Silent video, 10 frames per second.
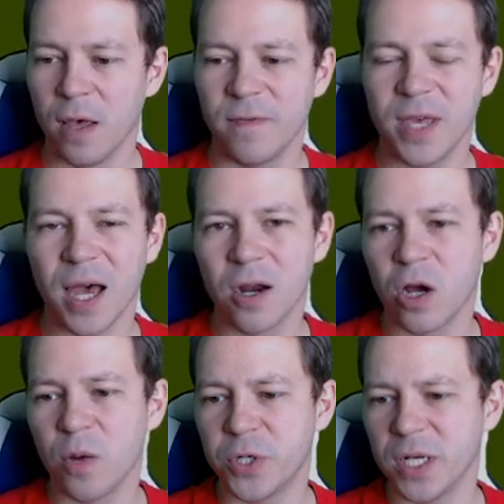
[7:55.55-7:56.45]
The other
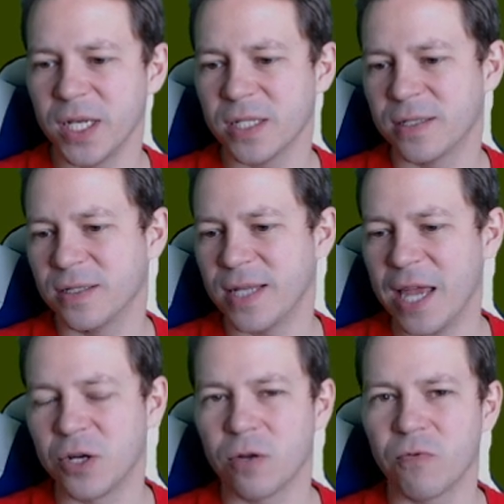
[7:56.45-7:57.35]
option is
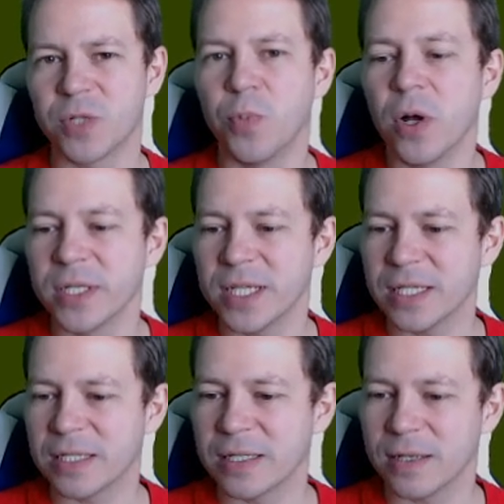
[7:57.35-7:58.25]
natural
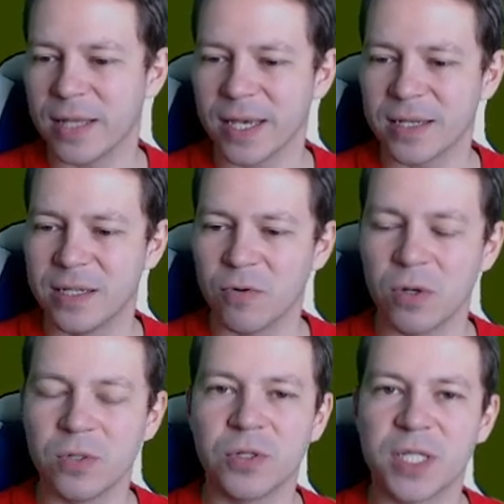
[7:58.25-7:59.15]
responses, like
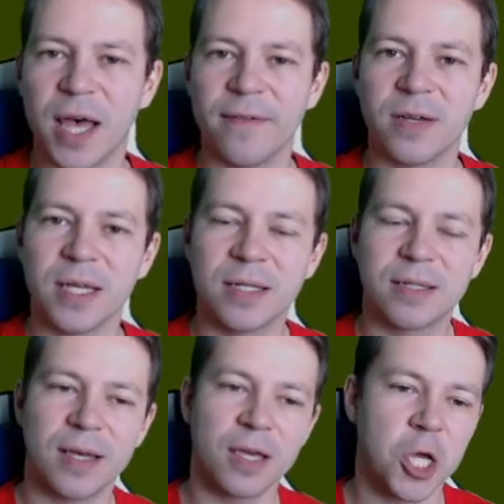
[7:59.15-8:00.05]
0 to 7 is
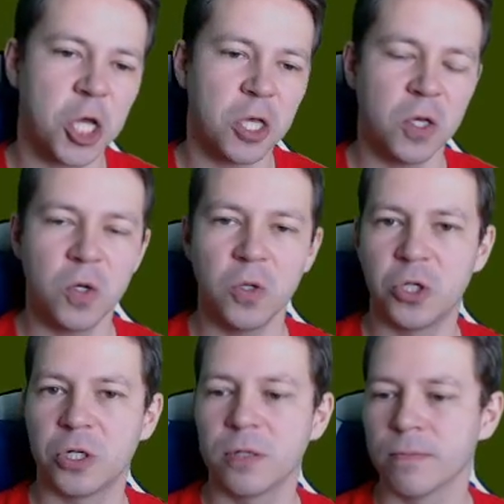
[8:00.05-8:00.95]
like a huge